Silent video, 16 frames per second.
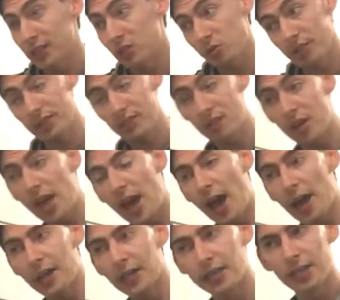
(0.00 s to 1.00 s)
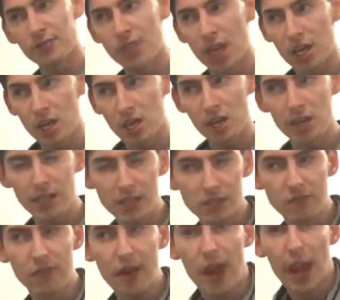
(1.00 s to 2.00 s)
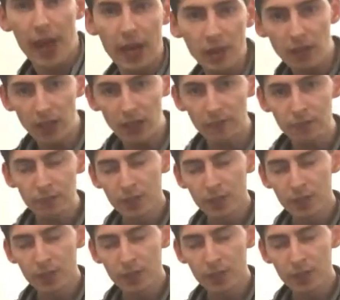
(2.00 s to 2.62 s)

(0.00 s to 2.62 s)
twist on it and it gives it nice flavour.